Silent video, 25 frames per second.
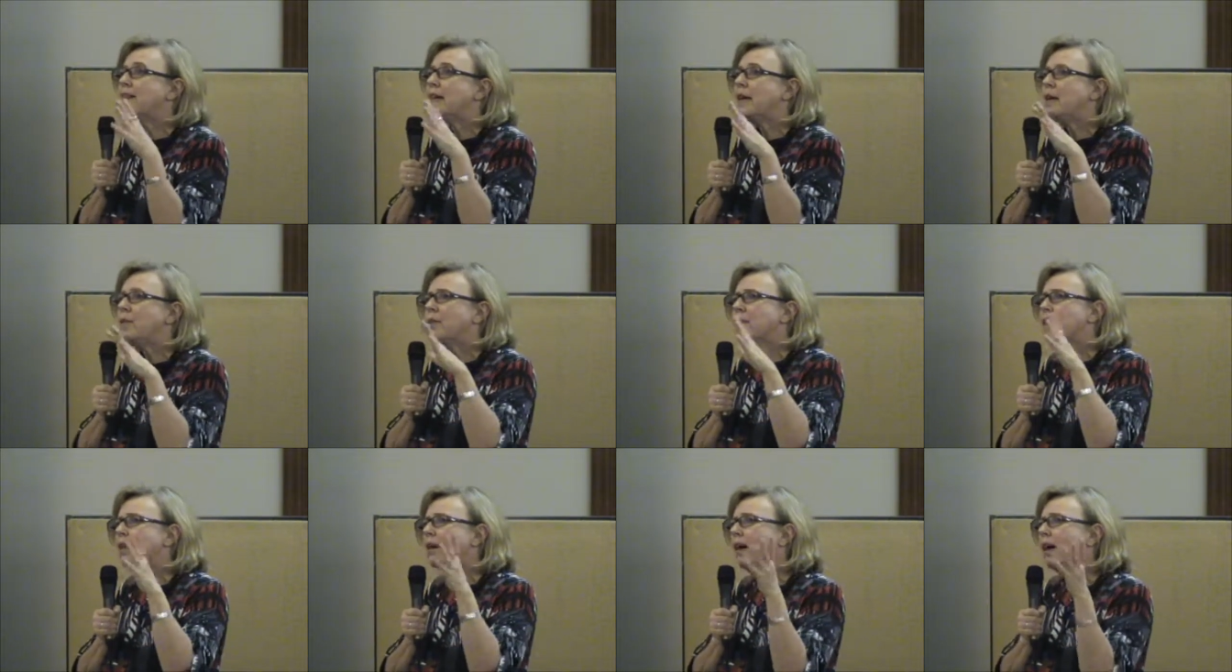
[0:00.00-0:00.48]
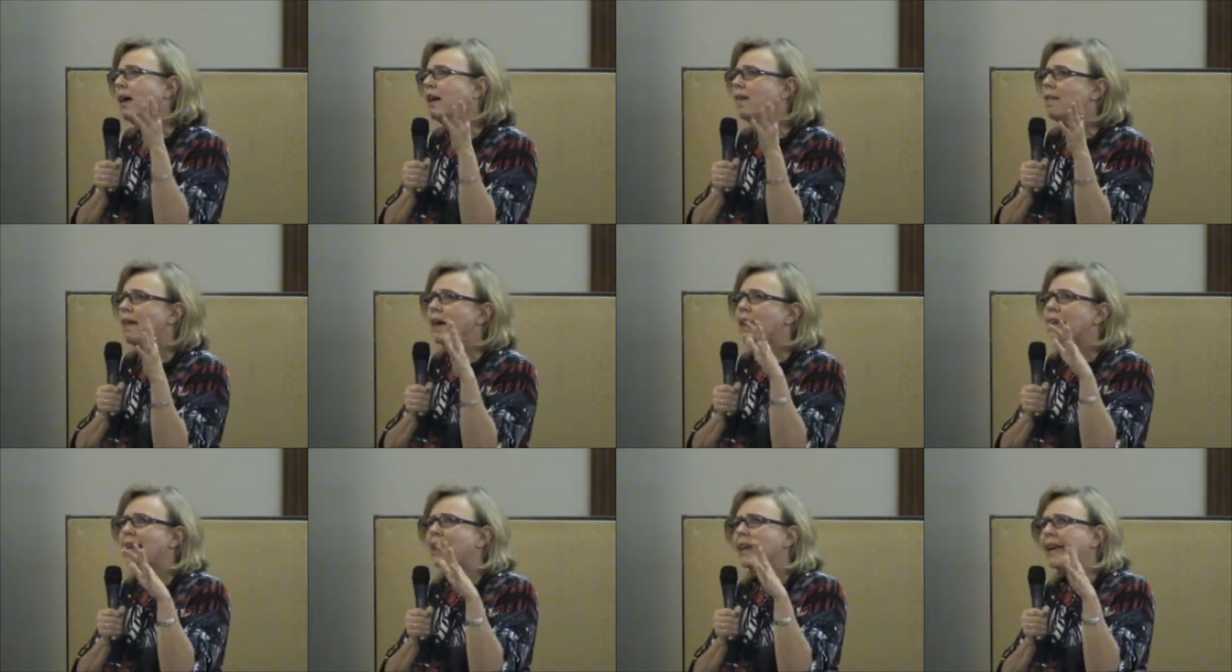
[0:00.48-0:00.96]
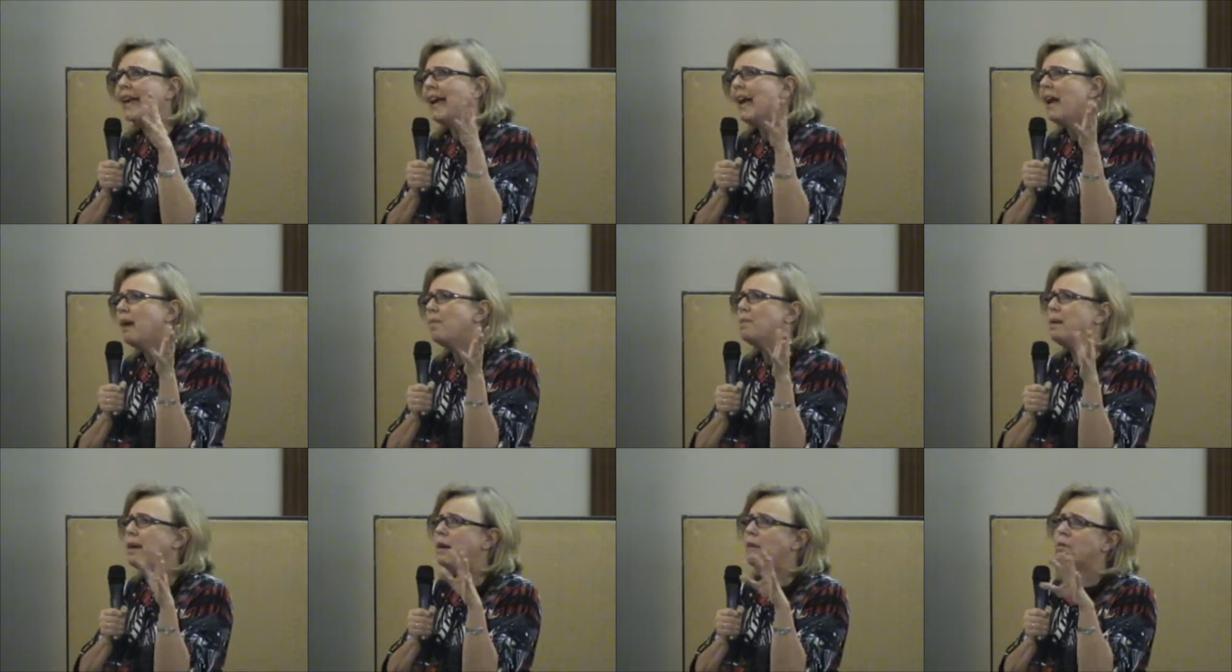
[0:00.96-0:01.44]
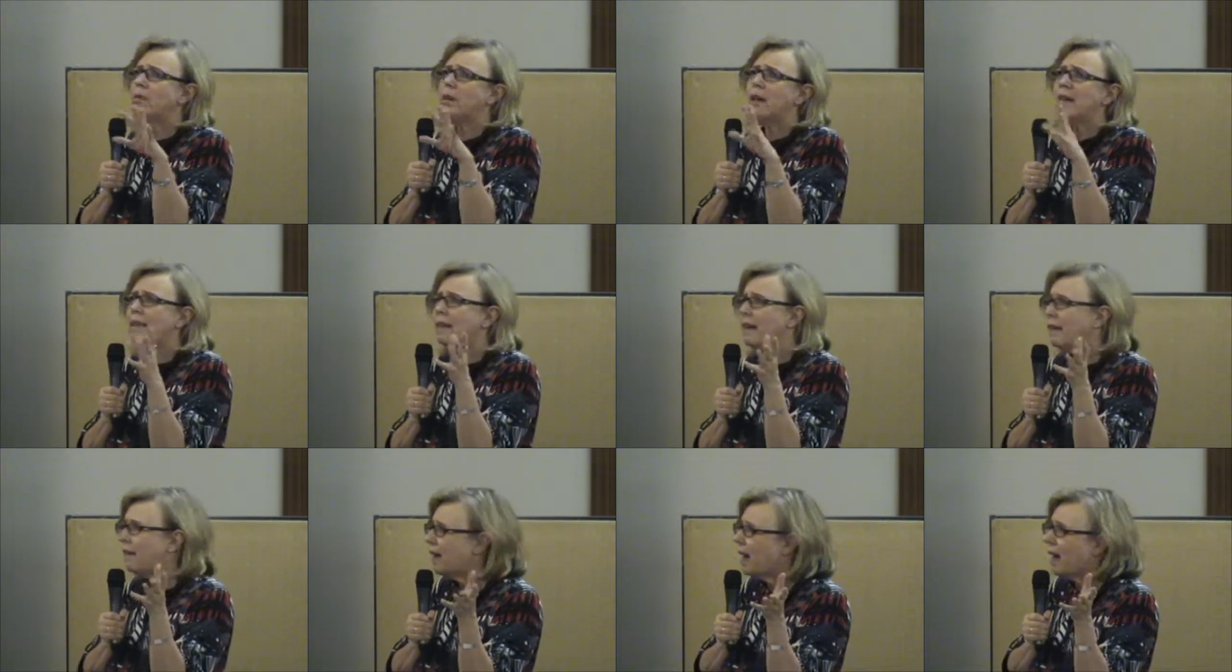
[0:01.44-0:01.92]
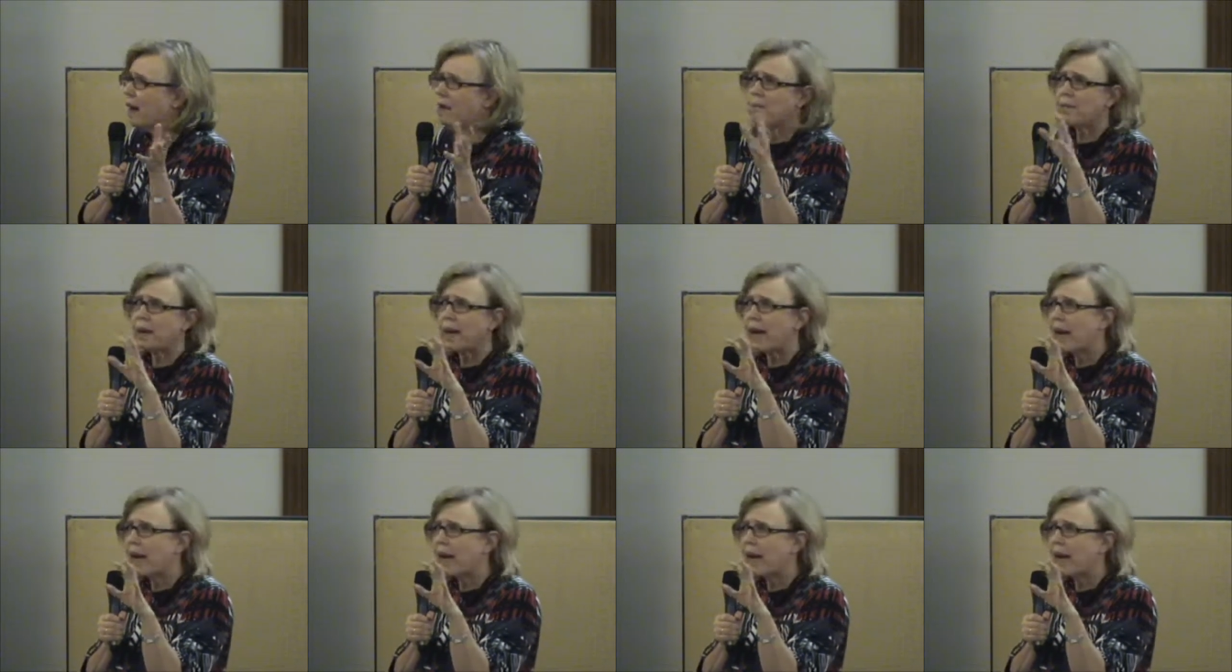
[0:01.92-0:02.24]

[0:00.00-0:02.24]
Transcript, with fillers: seems kind of like it can't be really that